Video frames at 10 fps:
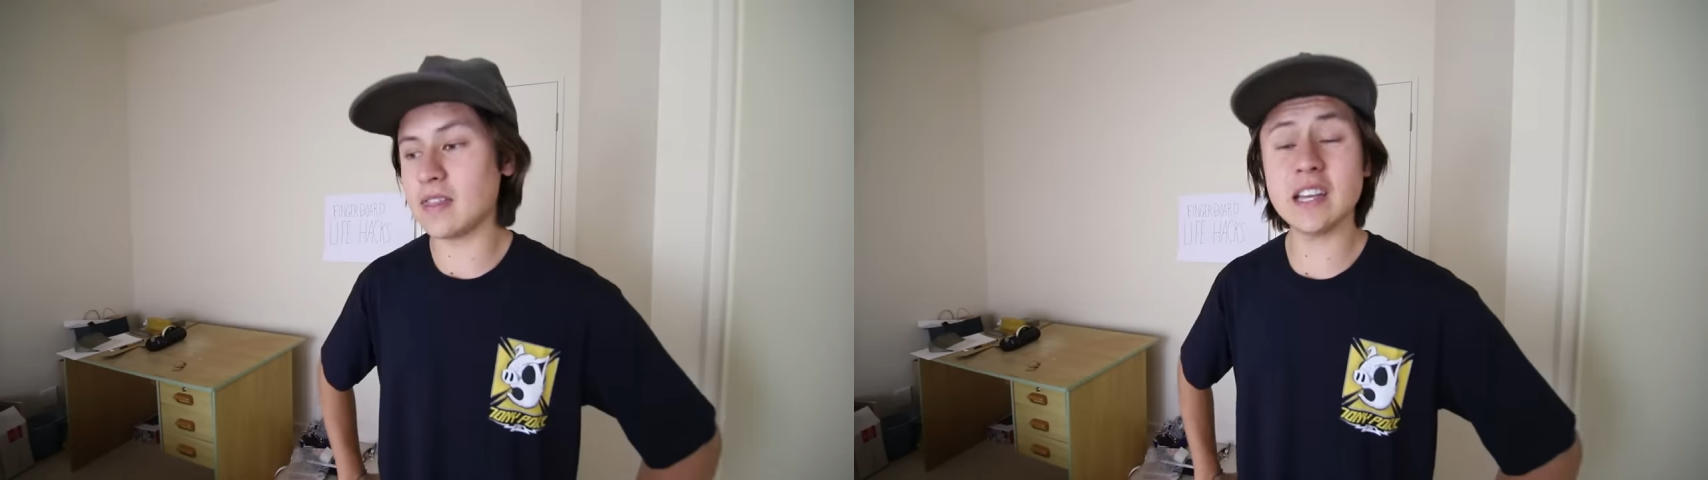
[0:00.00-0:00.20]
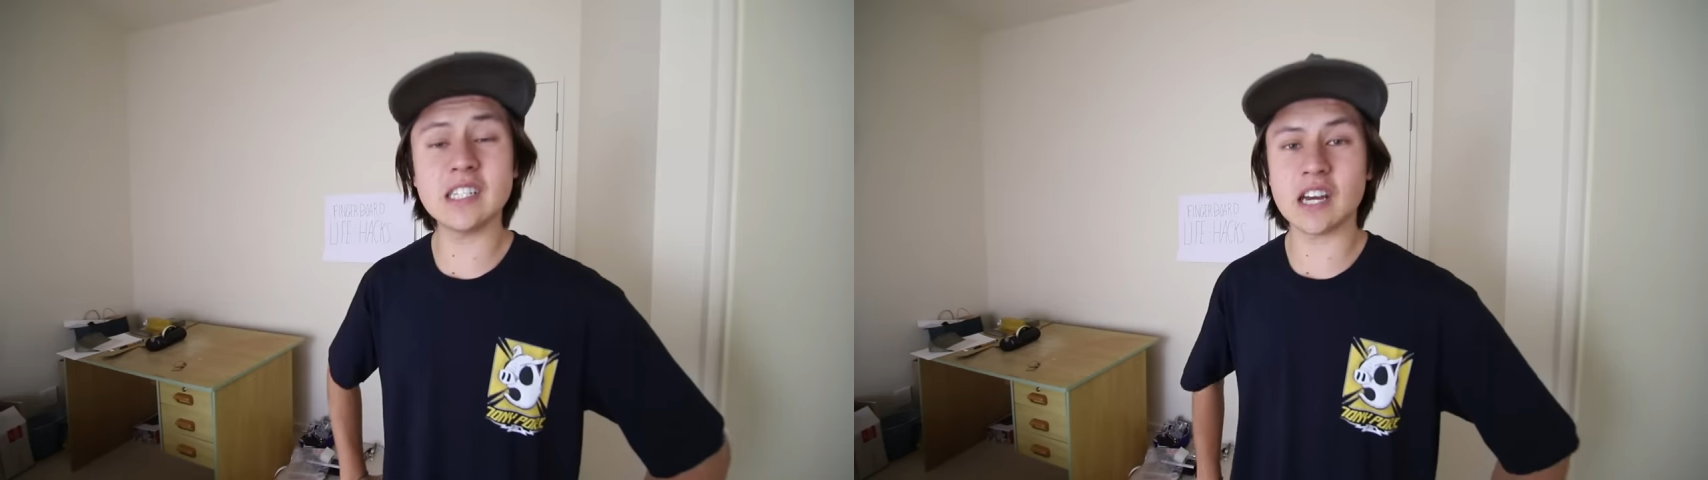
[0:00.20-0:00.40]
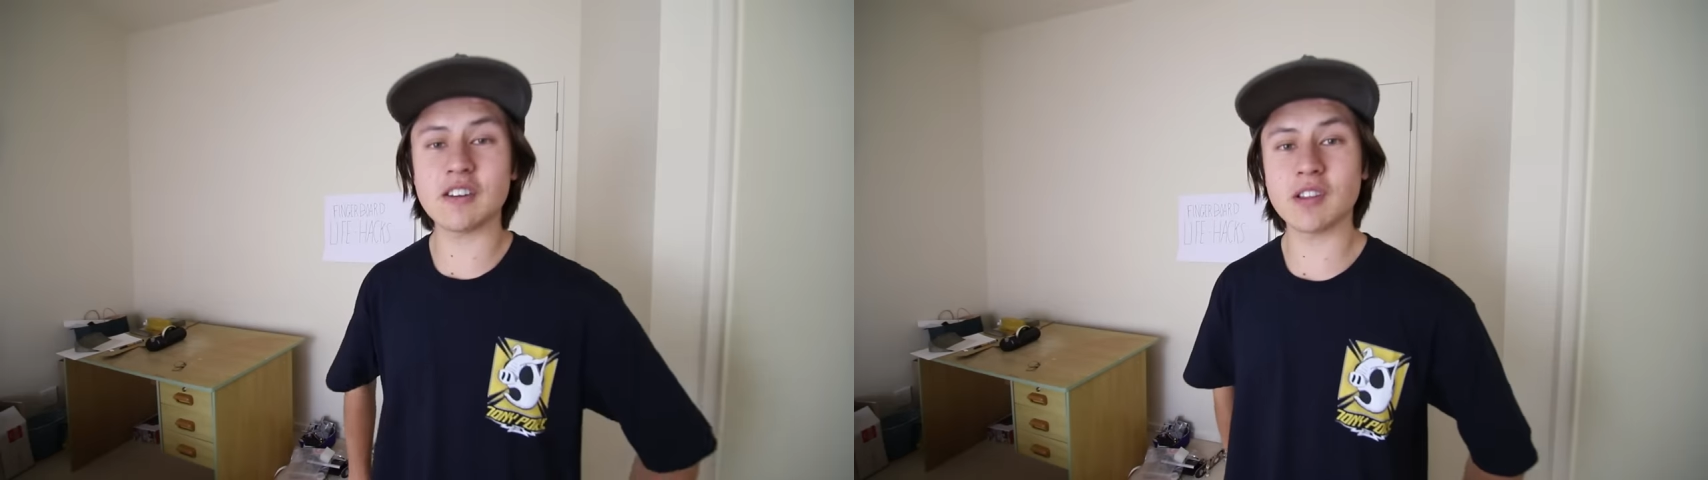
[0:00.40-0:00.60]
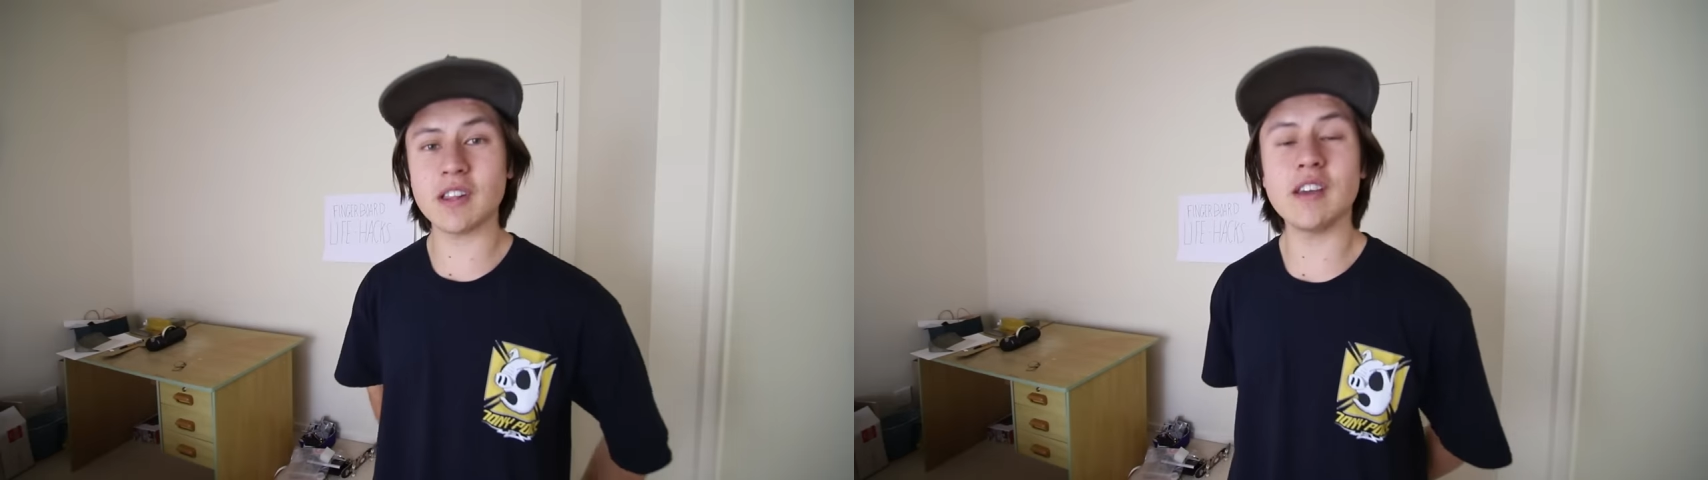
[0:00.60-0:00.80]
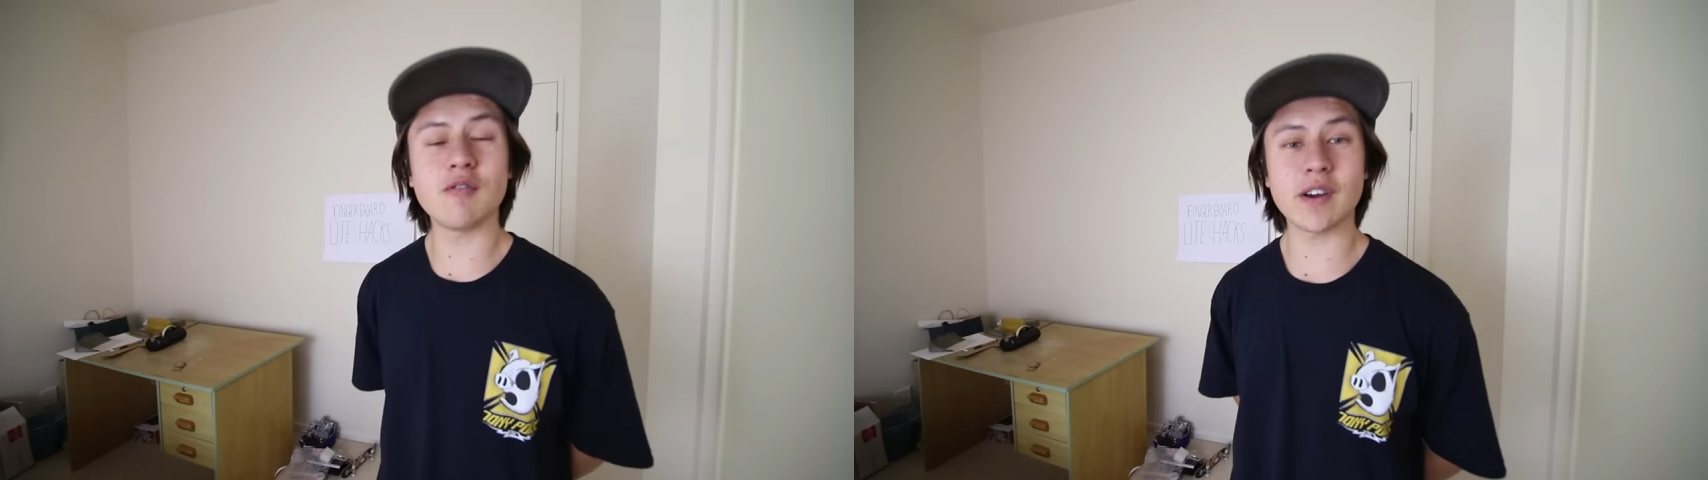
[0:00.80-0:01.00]
and they're
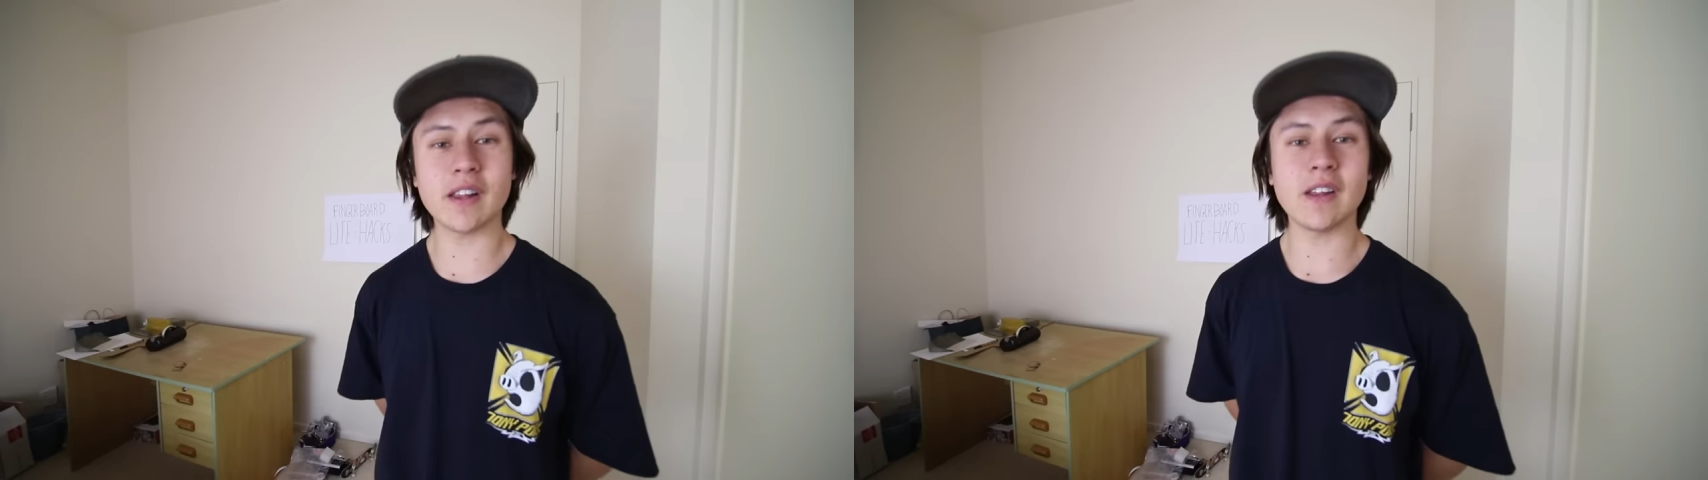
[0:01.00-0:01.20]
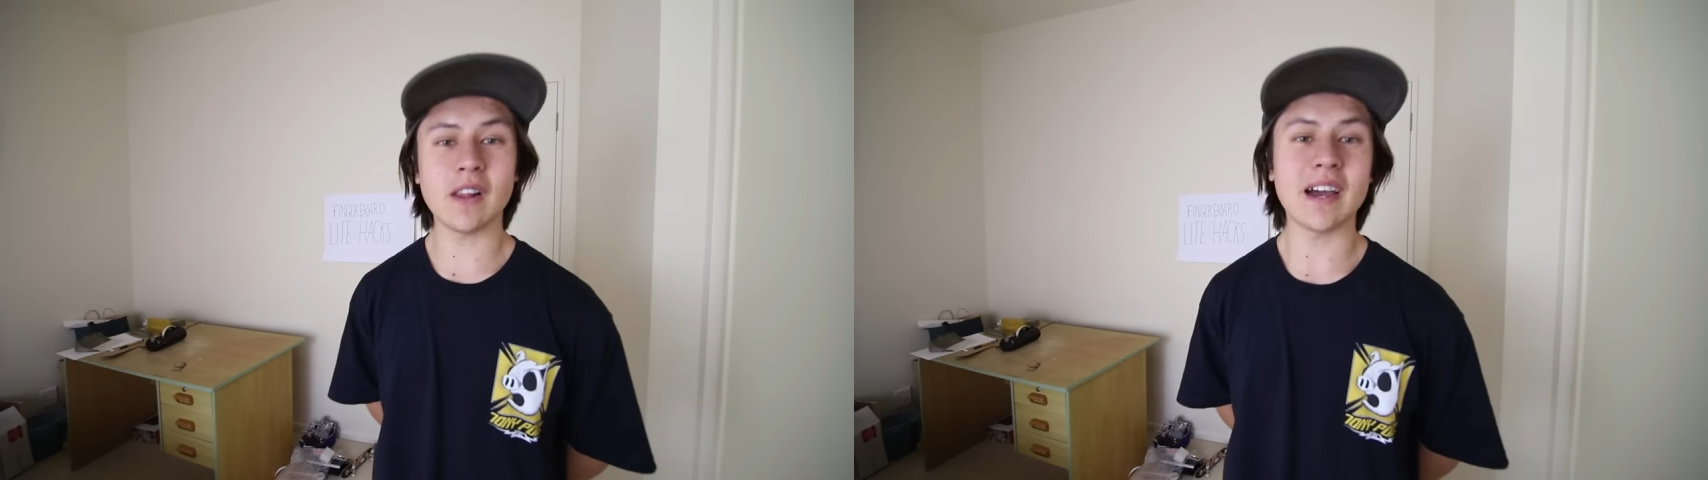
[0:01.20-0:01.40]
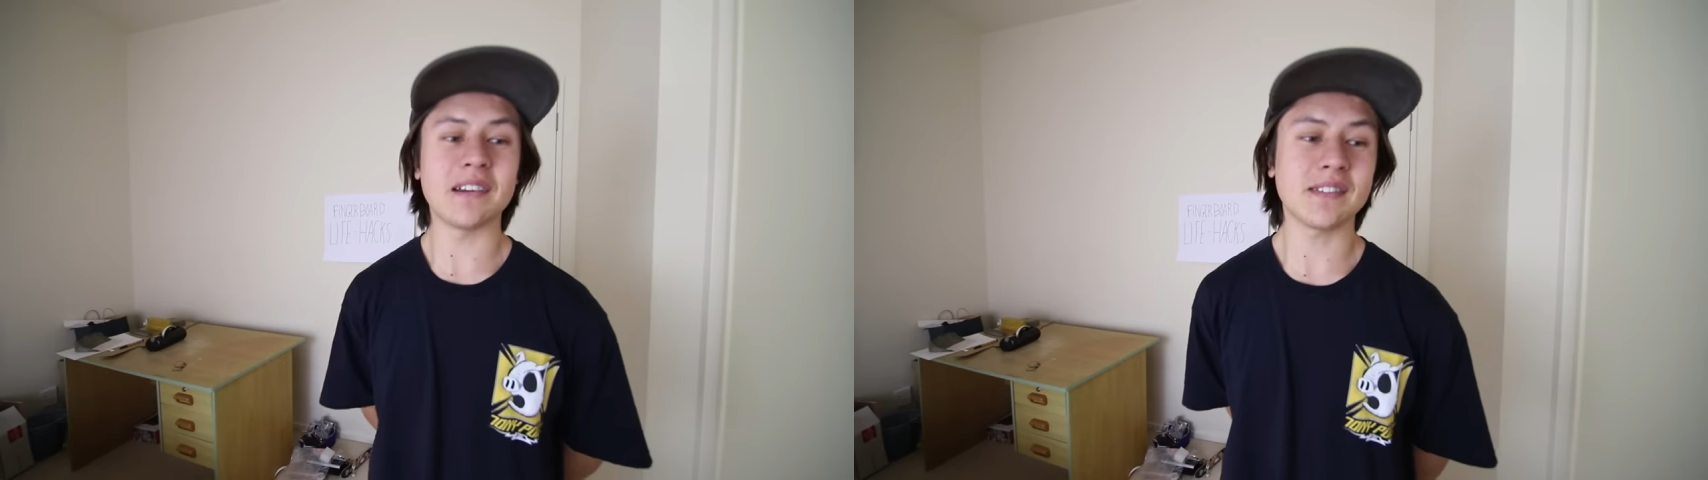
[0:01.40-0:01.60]
generally really light,